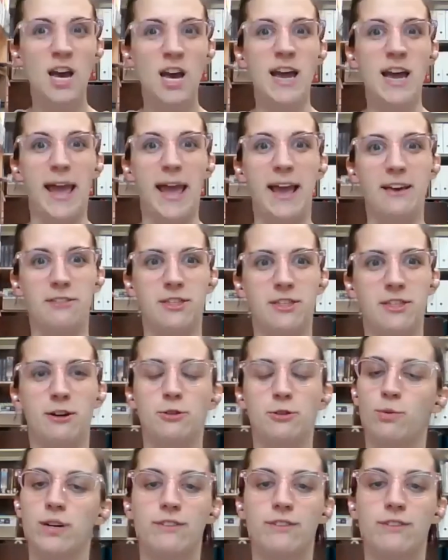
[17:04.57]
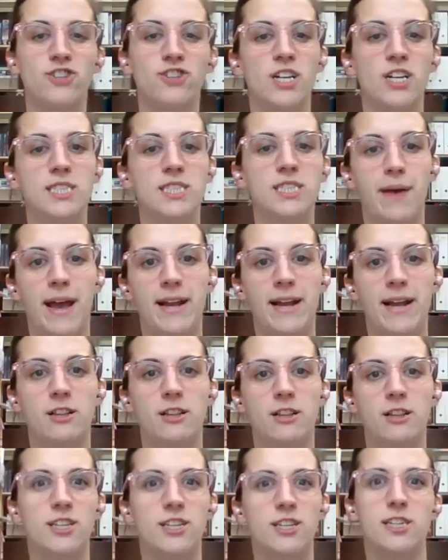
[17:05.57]
There would have just been a
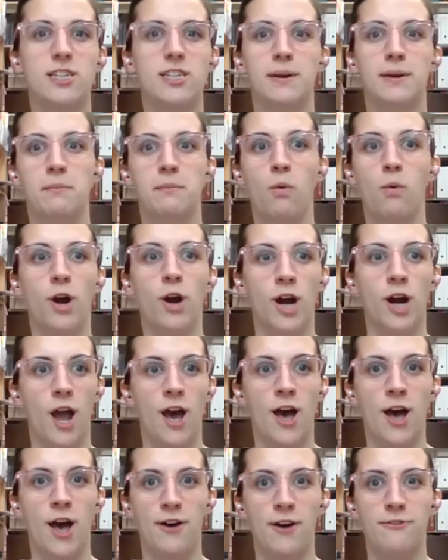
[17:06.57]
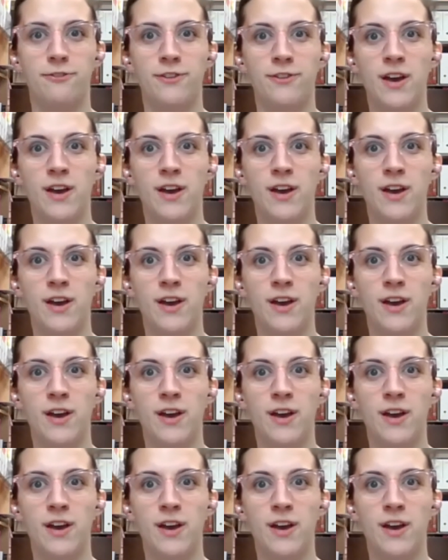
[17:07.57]
little bit more of